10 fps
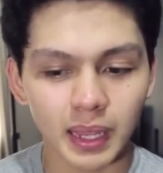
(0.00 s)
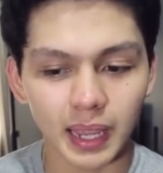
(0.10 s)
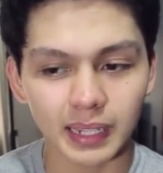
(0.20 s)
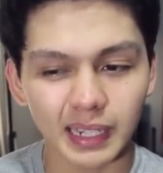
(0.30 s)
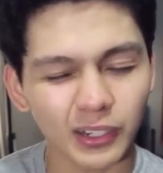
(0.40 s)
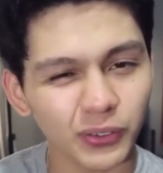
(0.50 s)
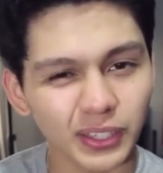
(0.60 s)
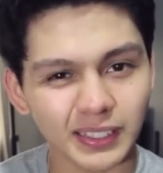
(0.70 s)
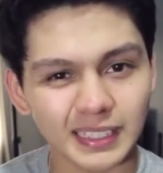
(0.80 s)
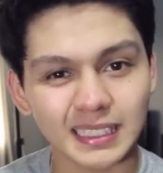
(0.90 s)
And I know
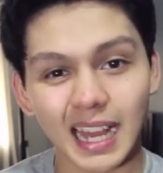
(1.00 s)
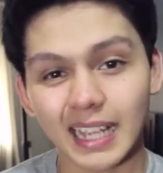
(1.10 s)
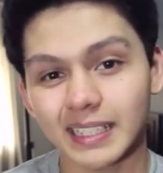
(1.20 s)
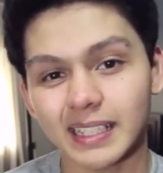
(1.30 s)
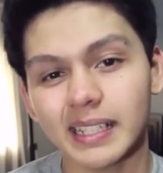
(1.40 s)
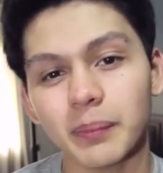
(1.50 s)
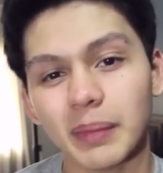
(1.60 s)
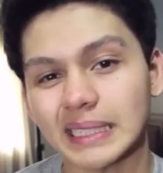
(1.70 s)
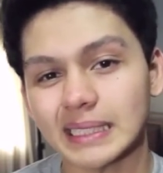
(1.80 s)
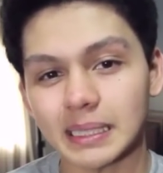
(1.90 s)
that this idea
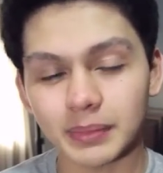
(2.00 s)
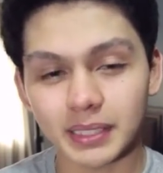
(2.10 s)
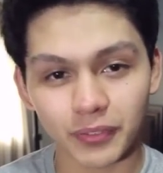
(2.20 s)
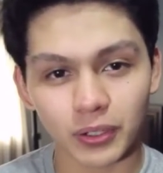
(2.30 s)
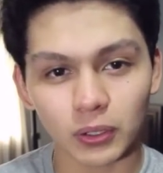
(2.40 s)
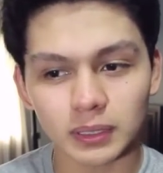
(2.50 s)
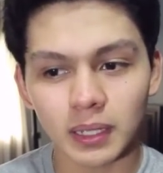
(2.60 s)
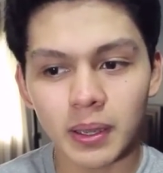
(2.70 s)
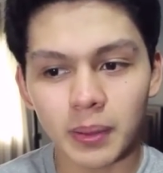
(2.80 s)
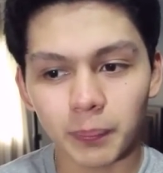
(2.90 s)
might seem difficult,
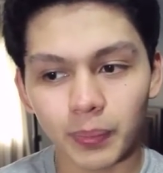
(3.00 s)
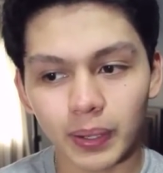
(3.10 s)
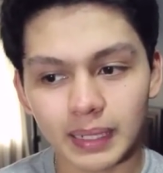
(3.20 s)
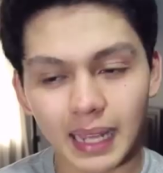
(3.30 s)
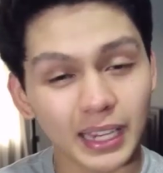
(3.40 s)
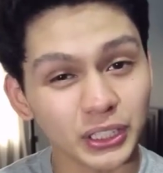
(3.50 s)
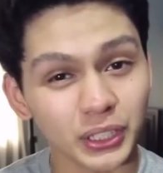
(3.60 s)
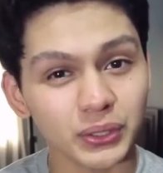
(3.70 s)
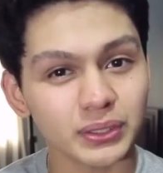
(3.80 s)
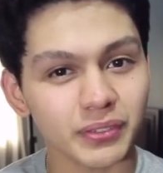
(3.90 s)
but I assure
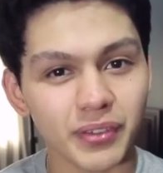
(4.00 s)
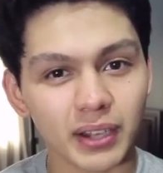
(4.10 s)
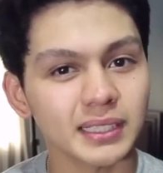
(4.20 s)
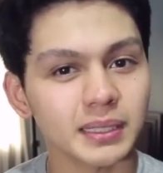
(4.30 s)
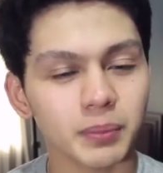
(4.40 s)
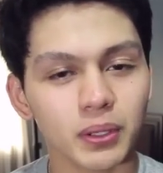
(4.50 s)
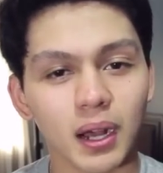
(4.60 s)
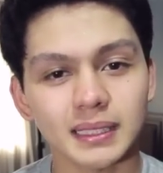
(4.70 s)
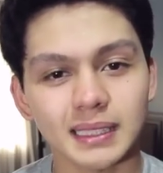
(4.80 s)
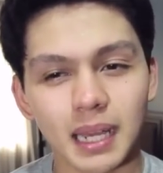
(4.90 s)
you it's a very simple
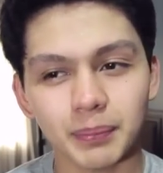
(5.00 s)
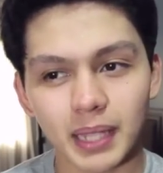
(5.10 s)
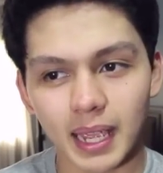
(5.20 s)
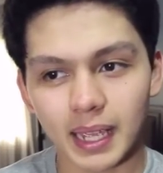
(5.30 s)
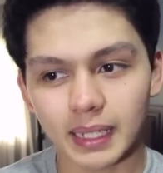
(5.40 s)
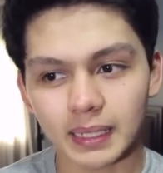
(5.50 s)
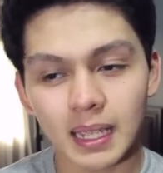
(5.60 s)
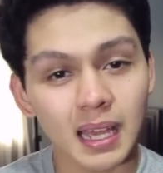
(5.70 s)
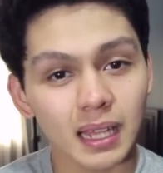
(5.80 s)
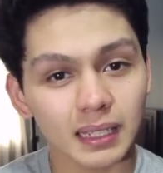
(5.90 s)
concept, and
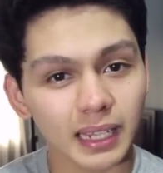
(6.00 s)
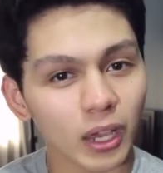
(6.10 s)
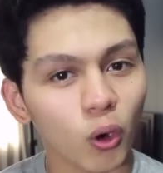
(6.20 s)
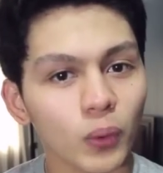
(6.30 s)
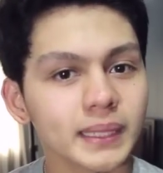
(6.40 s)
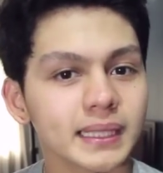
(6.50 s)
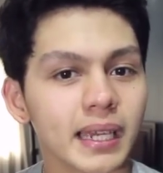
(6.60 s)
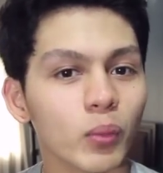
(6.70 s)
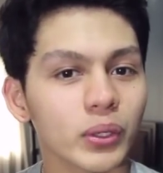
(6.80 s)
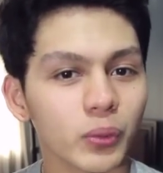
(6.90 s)
like I always
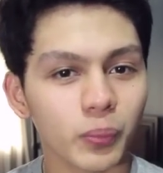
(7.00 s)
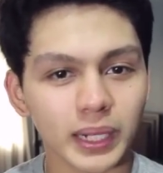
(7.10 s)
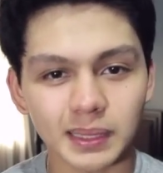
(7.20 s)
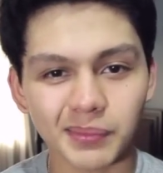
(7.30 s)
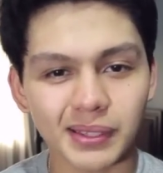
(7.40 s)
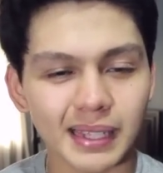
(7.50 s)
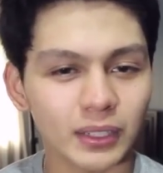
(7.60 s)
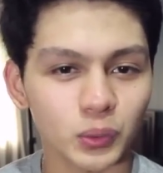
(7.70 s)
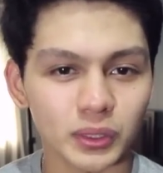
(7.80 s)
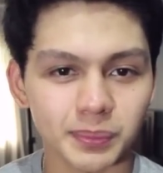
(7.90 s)
say, when you break something
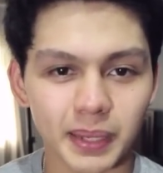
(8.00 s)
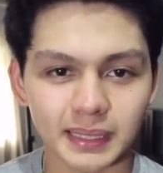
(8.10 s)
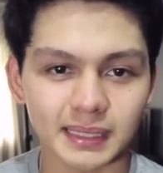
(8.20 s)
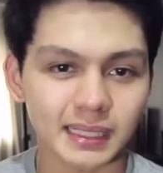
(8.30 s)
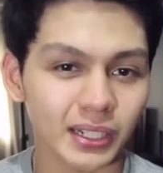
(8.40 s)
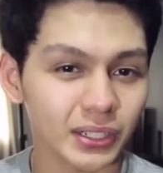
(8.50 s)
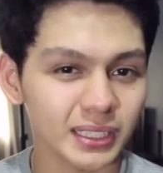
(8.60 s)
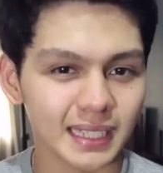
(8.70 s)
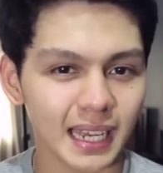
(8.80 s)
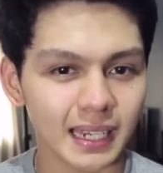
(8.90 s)
down to its basics and
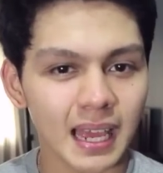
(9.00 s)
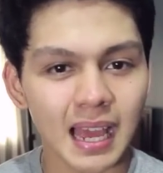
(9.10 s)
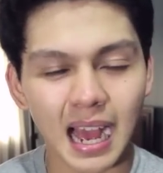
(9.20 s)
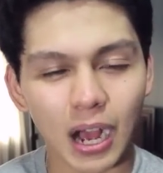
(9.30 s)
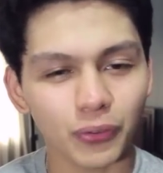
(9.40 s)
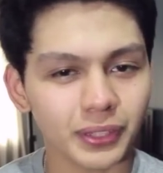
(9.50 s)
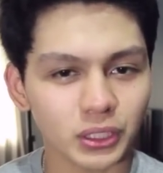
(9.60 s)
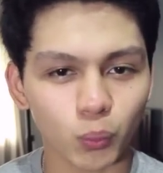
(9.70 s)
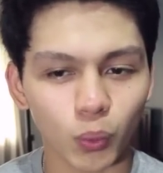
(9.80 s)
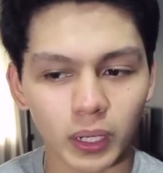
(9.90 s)
understand how
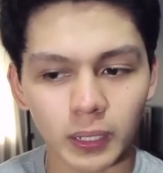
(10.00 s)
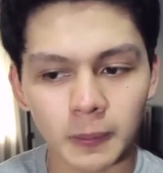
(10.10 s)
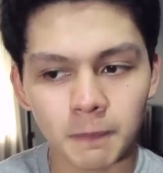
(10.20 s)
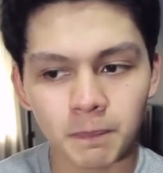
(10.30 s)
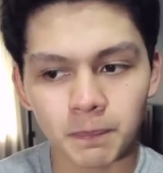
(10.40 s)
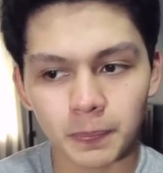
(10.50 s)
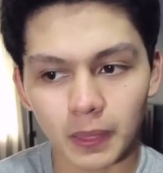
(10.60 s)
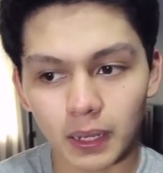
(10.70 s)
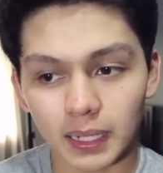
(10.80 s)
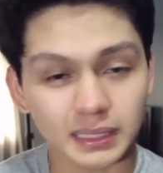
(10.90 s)
things work,
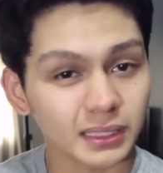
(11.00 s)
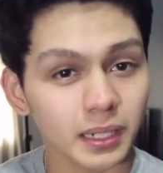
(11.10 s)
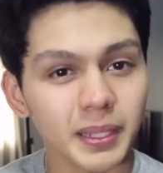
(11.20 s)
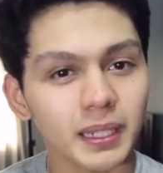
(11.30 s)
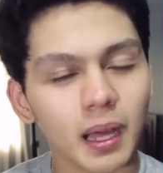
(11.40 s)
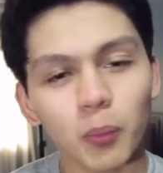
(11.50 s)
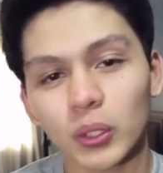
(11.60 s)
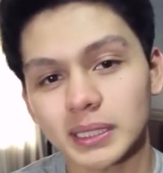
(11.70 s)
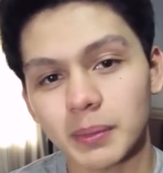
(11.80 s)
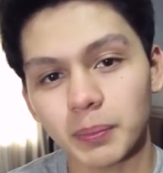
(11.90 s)
it's going to be a lot
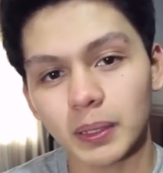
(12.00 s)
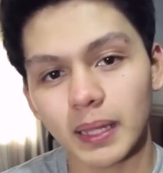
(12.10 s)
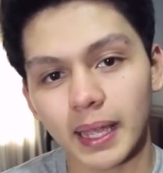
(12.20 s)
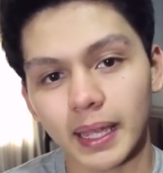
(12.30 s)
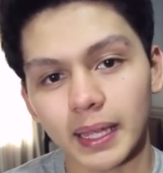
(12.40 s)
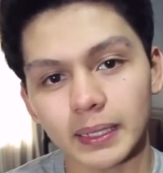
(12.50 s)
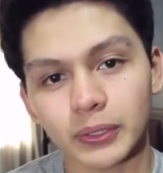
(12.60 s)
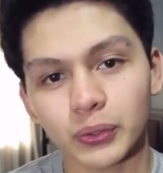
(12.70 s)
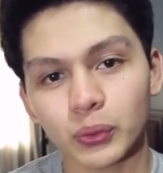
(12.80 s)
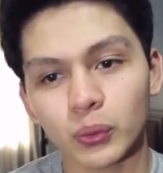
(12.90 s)
more simple
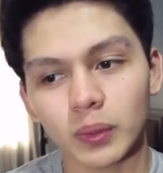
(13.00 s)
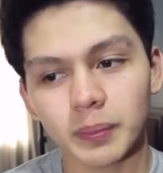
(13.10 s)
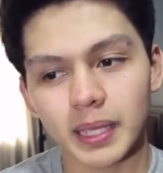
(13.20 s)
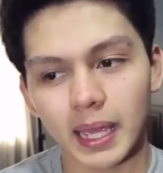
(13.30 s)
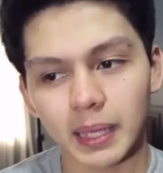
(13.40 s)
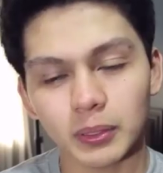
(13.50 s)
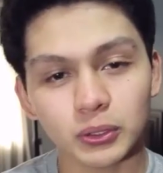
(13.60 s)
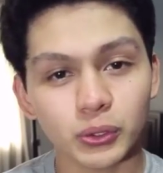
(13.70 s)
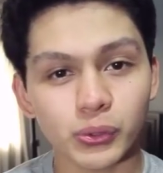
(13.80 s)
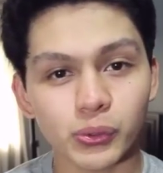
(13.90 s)
and you will be able
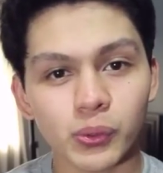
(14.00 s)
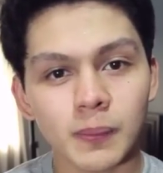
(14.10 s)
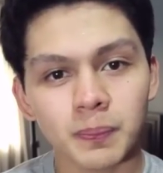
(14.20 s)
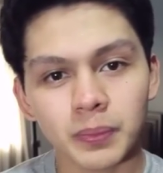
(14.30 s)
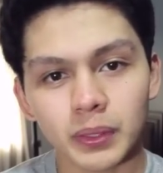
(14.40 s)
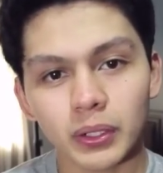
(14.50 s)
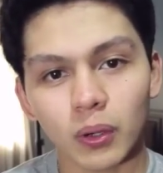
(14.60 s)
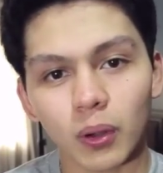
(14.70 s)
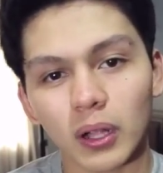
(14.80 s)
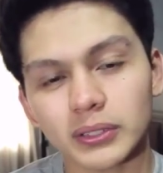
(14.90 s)
to, you
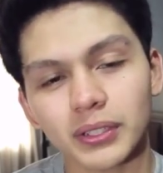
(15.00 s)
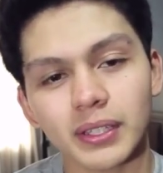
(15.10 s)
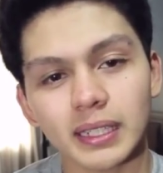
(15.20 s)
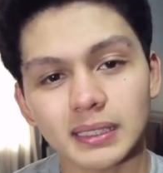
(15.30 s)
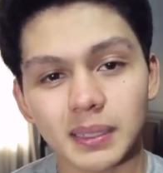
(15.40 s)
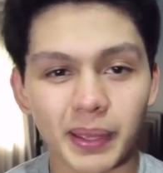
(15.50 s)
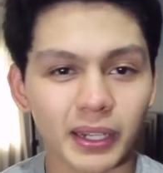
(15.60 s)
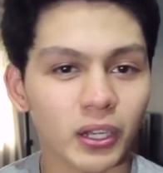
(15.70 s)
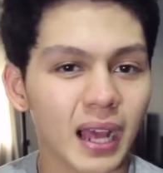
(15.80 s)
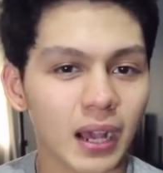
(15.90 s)
know, alter things
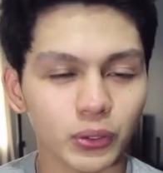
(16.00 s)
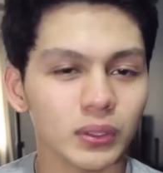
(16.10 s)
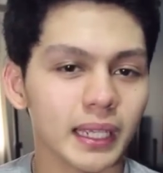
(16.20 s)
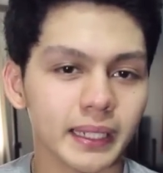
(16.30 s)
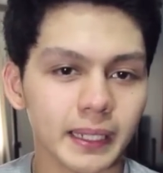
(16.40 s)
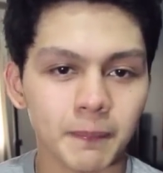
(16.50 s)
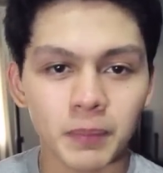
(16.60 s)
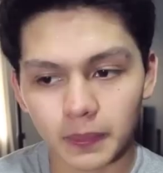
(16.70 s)
depending on how you like it.